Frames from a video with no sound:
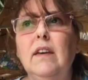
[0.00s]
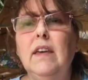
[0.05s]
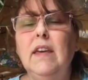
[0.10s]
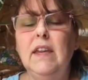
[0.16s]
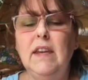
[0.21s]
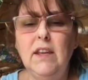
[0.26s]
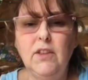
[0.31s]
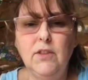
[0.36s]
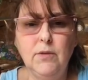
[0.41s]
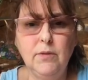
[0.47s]

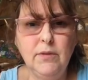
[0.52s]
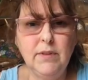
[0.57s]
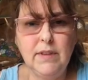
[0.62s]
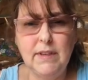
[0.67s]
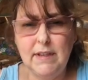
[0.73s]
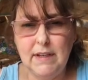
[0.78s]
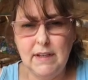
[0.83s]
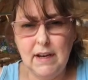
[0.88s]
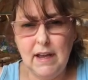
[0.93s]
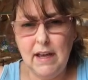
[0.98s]
getting through the
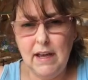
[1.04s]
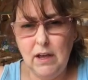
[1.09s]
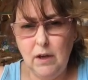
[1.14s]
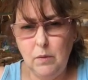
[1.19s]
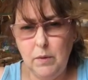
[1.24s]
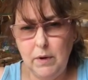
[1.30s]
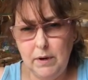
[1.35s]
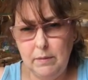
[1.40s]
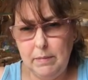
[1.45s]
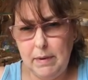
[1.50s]
denial
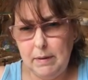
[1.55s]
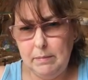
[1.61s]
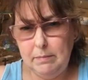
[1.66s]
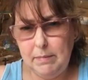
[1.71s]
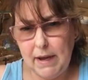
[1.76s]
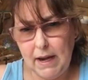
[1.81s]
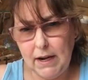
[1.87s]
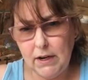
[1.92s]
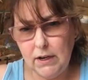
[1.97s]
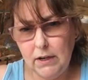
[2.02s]
would have been
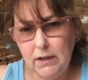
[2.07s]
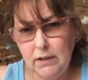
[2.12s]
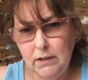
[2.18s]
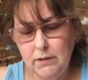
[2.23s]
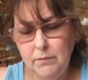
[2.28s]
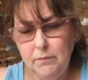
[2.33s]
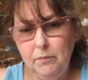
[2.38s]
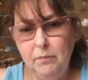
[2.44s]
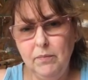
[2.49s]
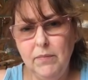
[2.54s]
better.
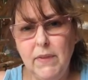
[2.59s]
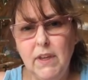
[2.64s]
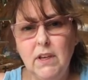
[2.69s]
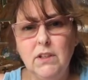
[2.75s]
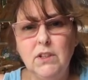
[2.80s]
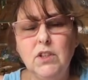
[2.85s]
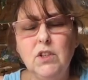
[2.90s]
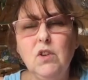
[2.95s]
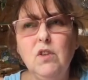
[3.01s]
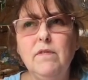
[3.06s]

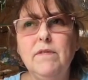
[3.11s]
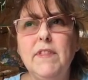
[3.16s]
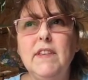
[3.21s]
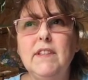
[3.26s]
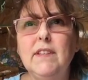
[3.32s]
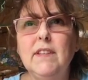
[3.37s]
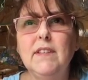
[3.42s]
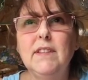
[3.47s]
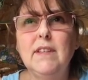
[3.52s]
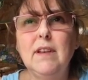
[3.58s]
So if
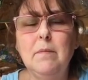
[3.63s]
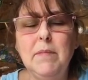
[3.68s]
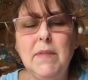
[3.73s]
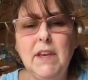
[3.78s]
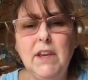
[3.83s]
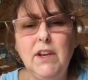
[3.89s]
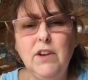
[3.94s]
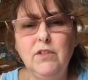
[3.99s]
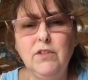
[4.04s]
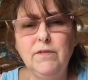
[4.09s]
this is
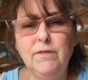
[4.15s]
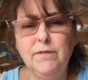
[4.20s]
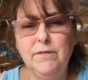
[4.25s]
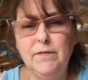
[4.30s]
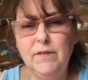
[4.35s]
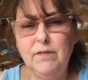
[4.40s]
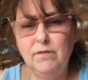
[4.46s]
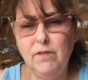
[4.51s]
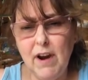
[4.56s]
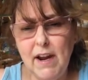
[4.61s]
something you're
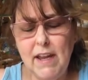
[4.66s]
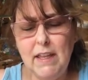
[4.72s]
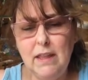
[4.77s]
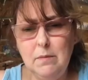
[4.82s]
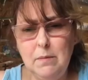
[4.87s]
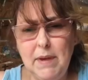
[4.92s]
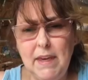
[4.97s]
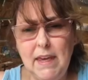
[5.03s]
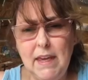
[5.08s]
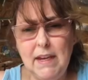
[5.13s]
right in
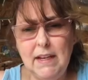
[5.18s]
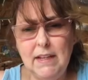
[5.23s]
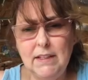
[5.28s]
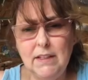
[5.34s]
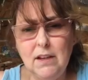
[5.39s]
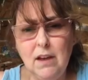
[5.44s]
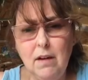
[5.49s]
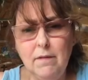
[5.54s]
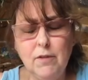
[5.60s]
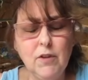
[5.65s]
the beginnings
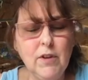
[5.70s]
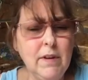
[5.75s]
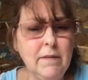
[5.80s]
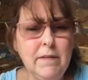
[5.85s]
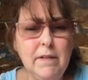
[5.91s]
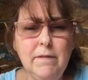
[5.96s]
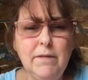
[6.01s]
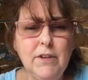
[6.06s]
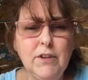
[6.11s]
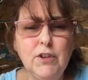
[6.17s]
of, or
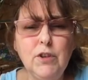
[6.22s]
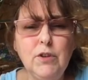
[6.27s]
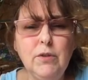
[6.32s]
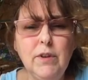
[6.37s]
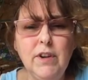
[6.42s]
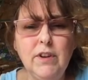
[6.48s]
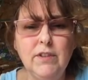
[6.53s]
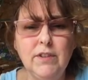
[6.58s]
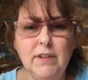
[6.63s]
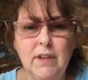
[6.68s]
even if you're two
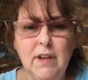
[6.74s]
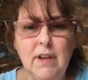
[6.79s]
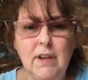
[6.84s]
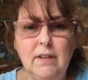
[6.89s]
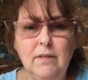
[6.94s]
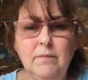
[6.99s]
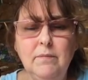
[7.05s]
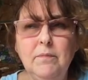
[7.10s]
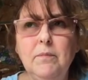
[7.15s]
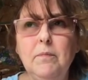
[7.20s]
years
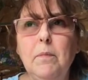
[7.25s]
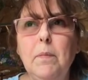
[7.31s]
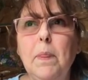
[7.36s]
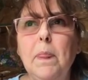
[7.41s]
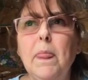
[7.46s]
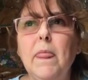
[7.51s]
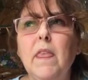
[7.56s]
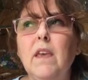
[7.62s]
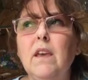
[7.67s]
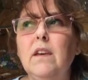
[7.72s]
in,
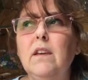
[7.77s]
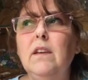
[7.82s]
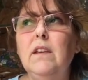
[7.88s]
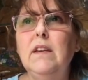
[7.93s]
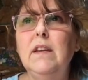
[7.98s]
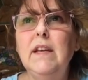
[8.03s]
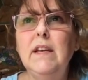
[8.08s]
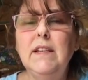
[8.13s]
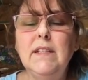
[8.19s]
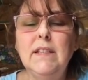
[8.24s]

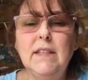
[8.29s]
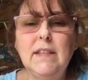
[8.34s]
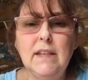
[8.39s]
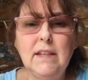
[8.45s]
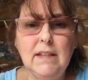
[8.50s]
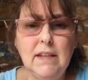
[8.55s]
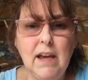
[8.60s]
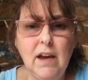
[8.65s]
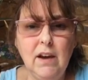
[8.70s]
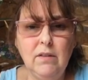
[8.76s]
you need to
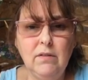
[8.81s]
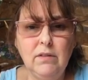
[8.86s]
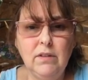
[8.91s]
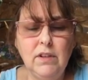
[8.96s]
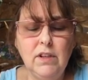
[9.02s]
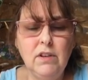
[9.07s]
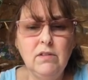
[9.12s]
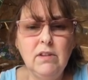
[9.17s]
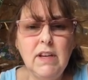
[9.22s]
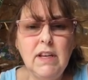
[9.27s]
sit
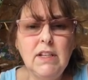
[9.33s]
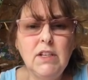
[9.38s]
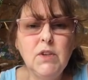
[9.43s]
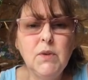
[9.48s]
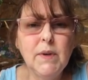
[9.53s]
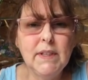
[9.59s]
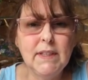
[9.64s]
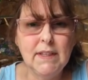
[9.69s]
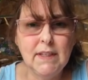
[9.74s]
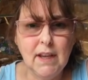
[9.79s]
down, you need
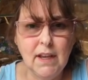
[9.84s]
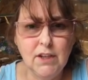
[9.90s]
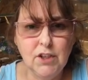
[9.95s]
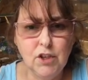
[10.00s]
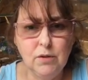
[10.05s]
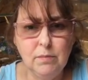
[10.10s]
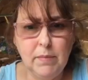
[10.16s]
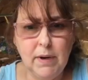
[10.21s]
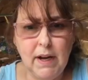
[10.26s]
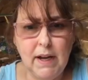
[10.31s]
to
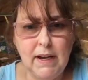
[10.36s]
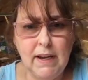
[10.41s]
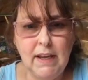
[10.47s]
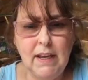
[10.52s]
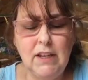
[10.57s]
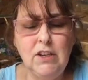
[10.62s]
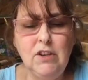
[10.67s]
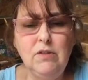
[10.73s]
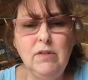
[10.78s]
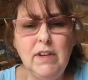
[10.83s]
assess your
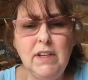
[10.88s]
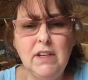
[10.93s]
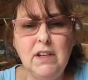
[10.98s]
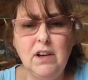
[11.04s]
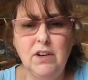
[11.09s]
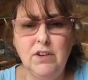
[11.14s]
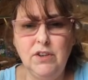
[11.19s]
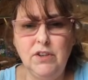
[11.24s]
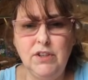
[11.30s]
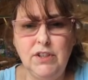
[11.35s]
body, and you need to
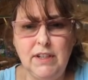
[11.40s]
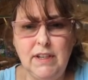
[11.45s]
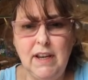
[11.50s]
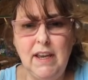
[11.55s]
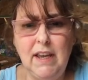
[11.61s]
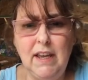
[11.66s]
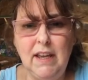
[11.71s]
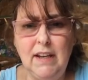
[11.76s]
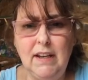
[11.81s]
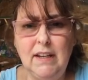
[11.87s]

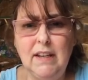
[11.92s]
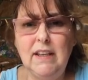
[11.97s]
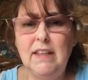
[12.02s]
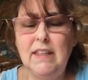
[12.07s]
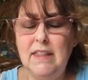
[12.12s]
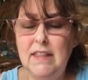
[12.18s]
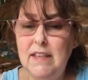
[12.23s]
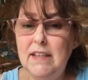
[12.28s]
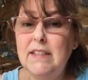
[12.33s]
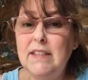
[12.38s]
understand
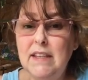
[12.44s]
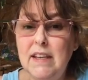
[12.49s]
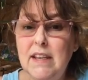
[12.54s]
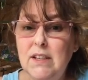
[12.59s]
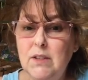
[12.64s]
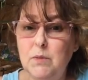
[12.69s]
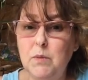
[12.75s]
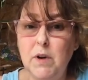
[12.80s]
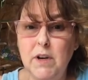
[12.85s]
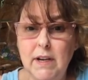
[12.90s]
this
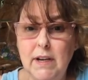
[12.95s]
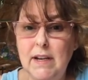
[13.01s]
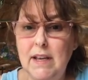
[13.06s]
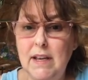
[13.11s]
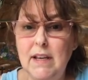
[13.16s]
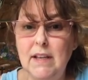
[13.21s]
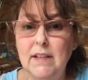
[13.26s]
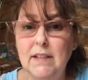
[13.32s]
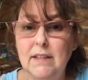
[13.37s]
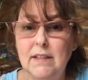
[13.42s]
is what it
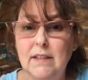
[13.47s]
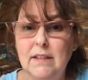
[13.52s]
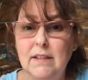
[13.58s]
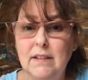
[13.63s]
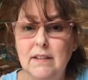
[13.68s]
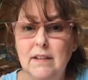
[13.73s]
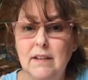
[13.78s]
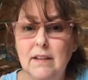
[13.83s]
is.